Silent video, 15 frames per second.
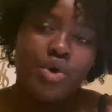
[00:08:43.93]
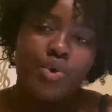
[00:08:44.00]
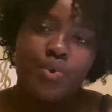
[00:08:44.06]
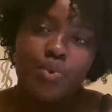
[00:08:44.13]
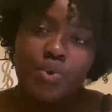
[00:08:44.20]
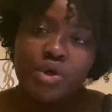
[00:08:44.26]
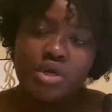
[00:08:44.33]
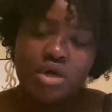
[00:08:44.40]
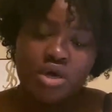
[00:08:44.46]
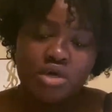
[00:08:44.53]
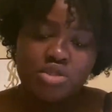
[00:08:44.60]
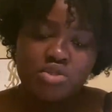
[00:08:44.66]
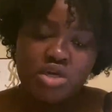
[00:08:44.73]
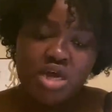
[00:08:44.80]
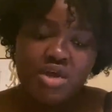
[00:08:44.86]
what
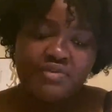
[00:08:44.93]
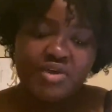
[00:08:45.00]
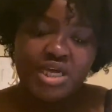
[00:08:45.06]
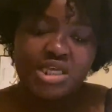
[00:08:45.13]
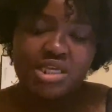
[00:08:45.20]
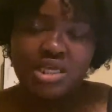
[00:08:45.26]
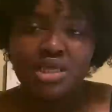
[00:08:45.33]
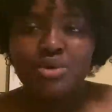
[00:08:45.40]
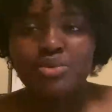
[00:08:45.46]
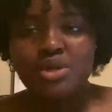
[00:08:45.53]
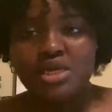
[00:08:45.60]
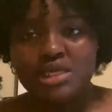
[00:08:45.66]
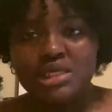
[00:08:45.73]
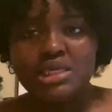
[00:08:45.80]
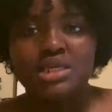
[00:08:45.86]
hard drive I get when
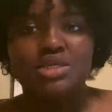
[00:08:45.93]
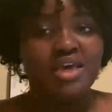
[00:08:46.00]
I get it.